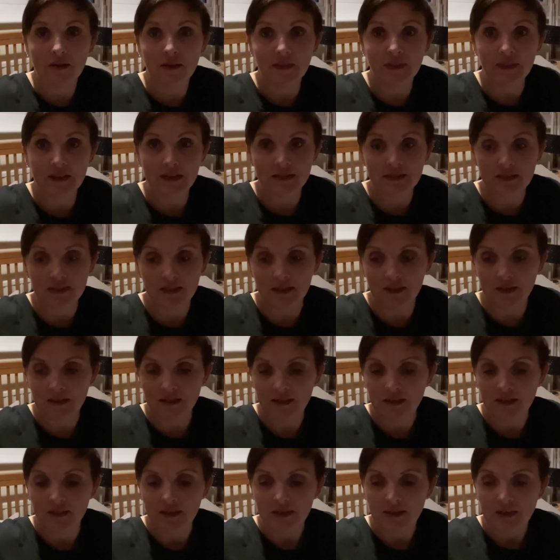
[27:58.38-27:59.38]
that's it.
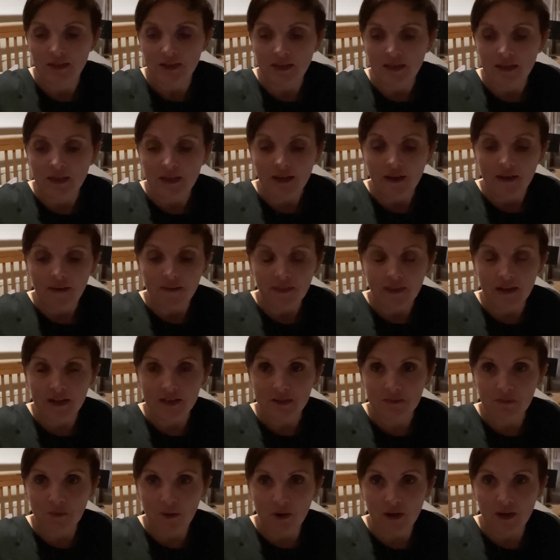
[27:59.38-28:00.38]

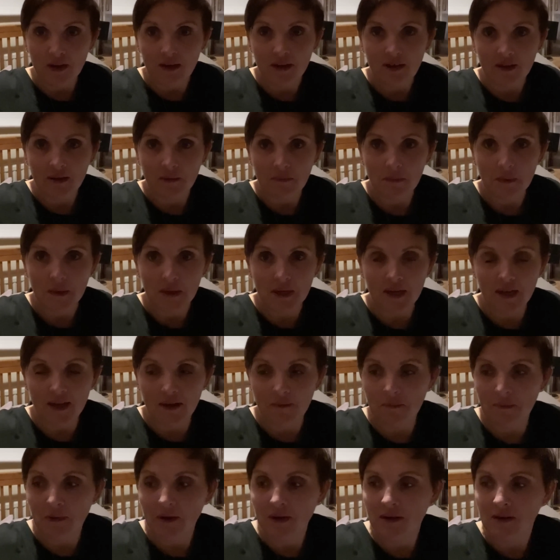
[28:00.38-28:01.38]
That's my
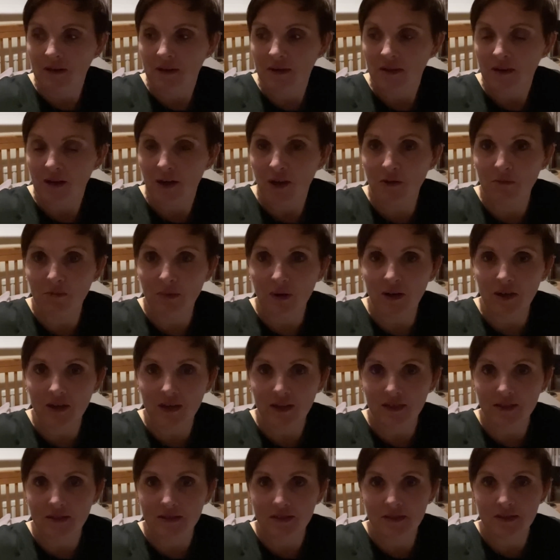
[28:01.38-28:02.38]
B&M Home
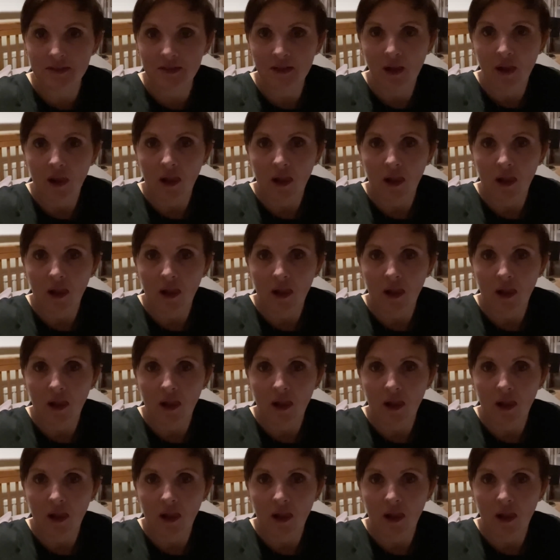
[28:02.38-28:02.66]
Bargains